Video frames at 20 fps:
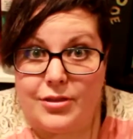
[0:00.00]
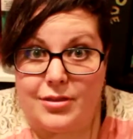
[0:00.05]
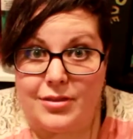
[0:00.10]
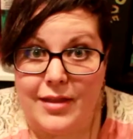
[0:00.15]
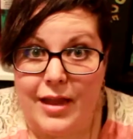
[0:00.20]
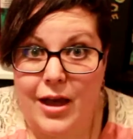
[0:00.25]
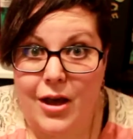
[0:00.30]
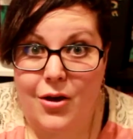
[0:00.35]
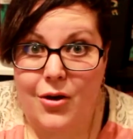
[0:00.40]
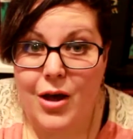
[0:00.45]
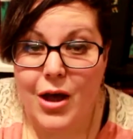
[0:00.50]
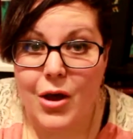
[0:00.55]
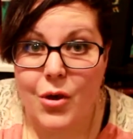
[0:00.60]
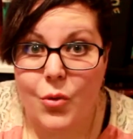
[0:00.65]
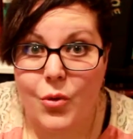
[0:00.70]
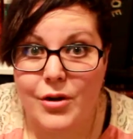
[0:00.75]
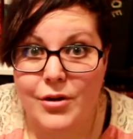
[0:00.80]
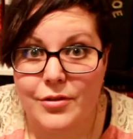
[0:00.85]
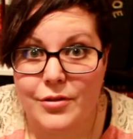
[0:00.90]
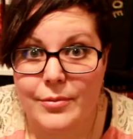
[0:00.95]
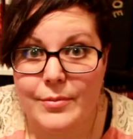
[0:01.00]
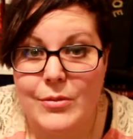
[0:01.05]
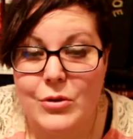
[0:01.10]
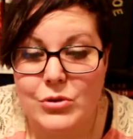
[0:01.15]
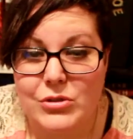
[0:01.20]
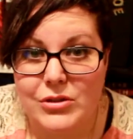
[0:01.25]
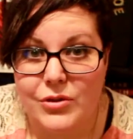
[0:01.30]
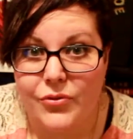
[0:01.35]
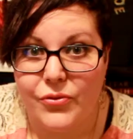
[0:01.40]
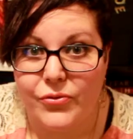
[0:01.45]
Now, one of the
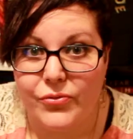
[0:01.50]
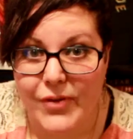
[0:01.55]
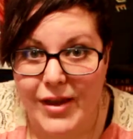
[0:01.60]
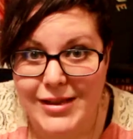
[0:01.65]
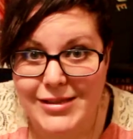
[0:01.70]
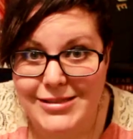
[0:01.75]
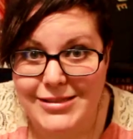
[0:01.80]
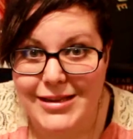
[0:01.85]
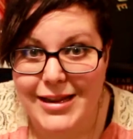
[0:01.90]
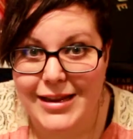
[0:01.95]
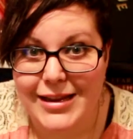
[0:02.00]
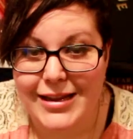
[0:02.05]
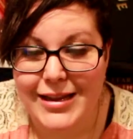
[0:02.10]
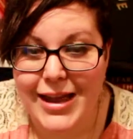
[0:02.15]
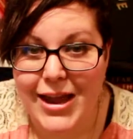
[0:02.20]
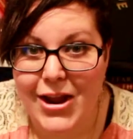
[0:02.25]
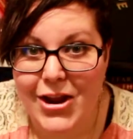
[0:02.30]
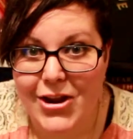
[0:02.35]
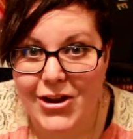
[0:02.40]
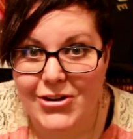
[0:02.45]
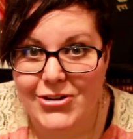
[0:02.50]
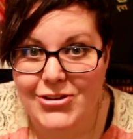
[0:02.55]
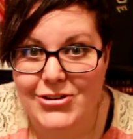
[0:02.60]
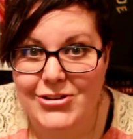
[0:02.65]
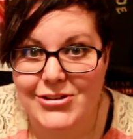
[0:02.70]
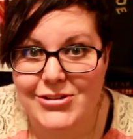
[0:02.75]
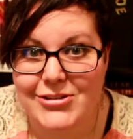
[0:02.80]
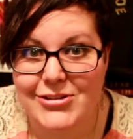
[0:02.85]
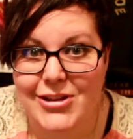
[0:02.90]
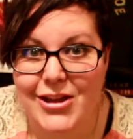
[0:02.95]
most fascinating
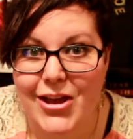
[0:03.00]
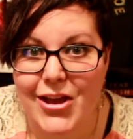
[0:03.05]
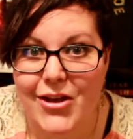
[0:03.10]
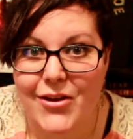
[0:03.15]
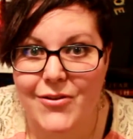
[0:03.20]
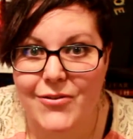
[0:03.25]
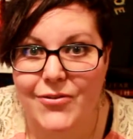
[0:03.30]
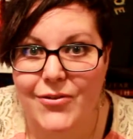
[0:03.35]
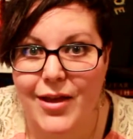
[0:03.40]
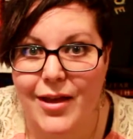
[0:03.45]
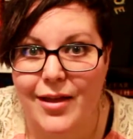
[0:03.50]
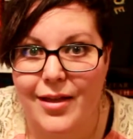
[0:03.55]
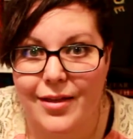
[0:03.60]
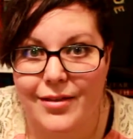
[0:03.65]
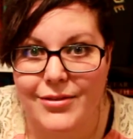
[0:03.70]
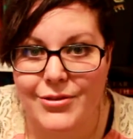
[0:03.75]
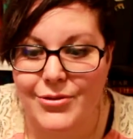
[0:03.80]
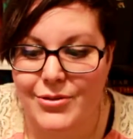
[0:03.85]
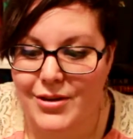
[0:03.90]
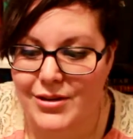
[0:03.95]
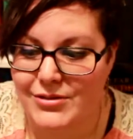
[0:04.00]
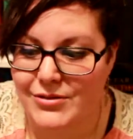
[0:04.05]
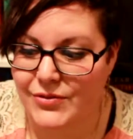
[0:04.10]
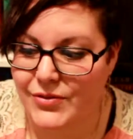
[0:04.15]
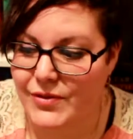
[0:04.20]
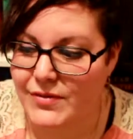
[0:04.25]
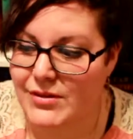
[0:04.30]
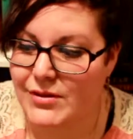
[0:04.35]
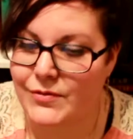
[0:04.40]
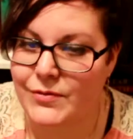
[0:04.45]
characters of
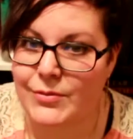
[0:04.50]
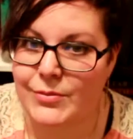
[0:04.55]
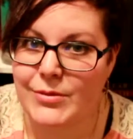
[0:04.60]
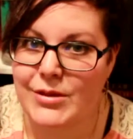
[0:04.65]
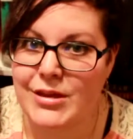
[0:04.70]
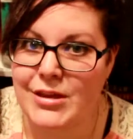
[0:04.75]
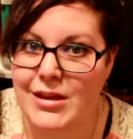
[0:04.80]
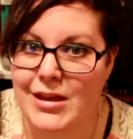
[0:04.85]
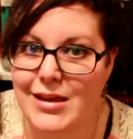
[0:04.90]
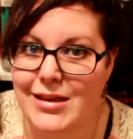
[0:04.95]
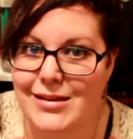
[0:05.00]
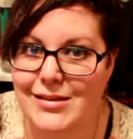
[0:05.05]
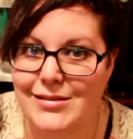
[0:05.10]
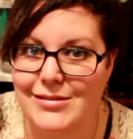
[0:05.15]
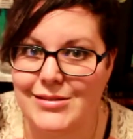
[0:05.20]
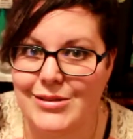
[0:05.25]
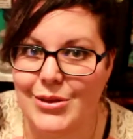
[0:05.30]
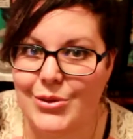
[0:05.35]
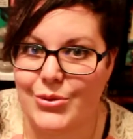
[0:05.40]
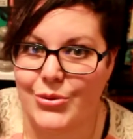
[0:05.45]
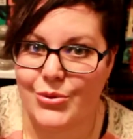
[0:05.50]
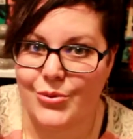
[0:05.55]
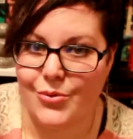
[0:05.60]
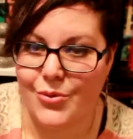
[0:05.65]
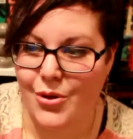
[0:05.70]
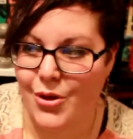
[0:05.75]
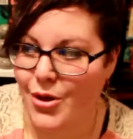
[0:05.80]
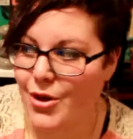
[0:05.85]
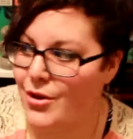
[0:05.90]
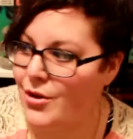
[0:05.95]
2015 for me is
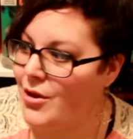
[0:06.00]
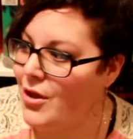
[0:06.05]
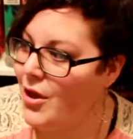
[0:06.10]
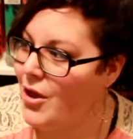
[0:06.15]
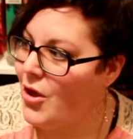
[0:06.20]
Thrawn